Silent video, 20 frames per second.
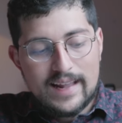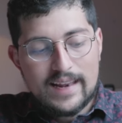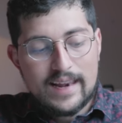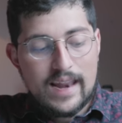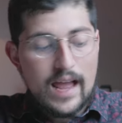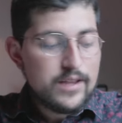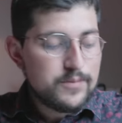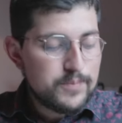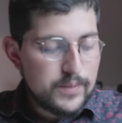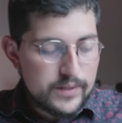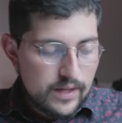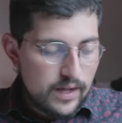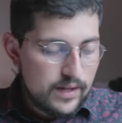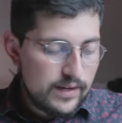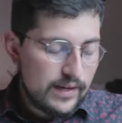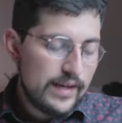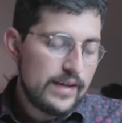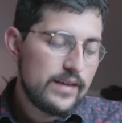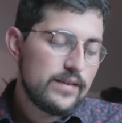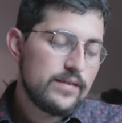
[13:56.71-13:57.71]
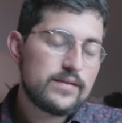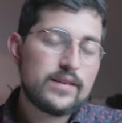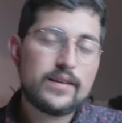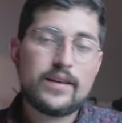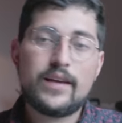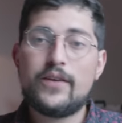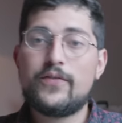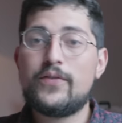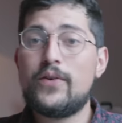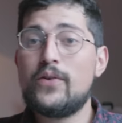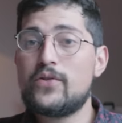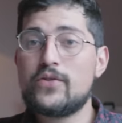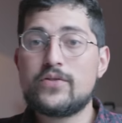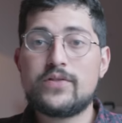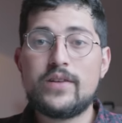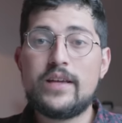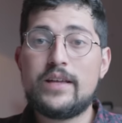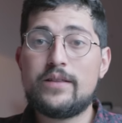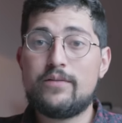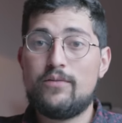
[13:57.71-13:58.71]
Last but not least, if you
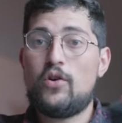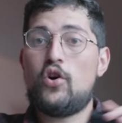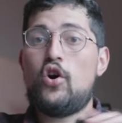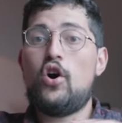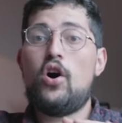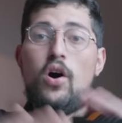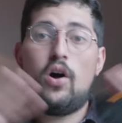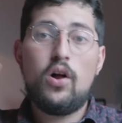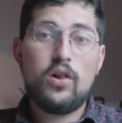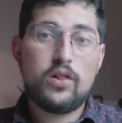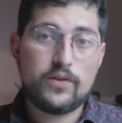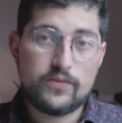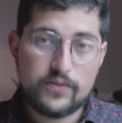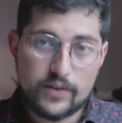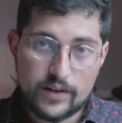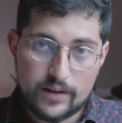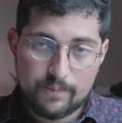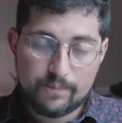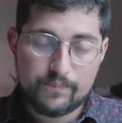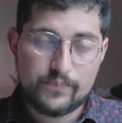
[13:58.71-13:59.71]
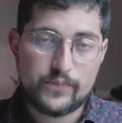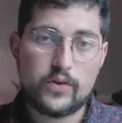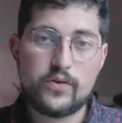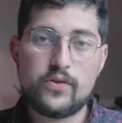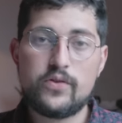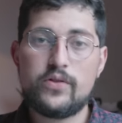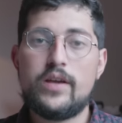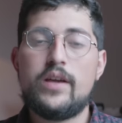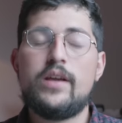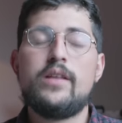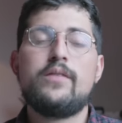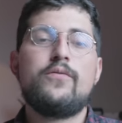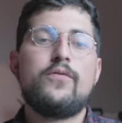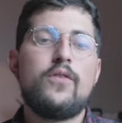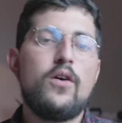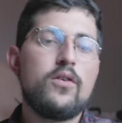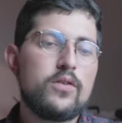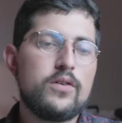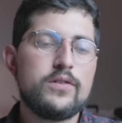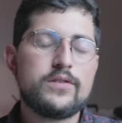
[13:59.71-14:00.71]
just need all of it, you need
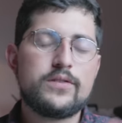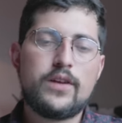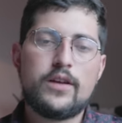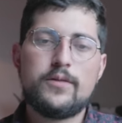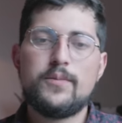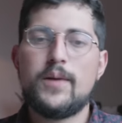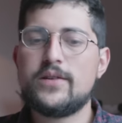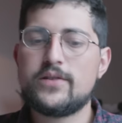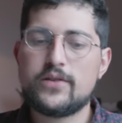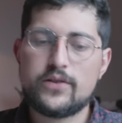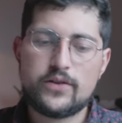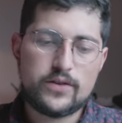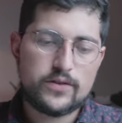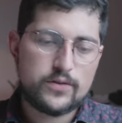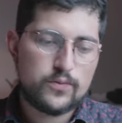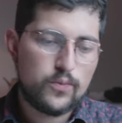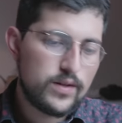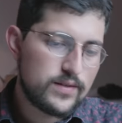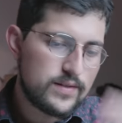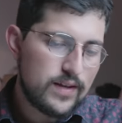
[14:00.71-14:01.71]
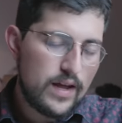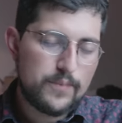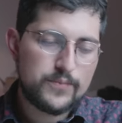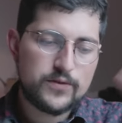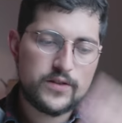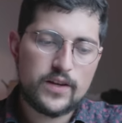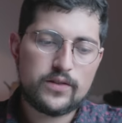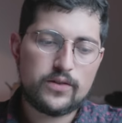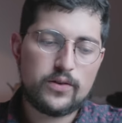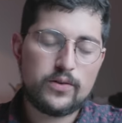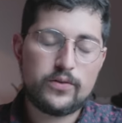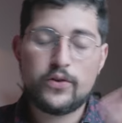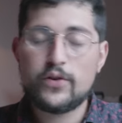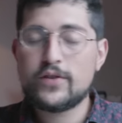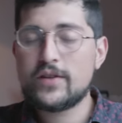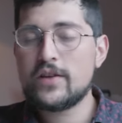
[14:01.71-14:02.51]
phone calls, text messages, WhatsApp, Signal, you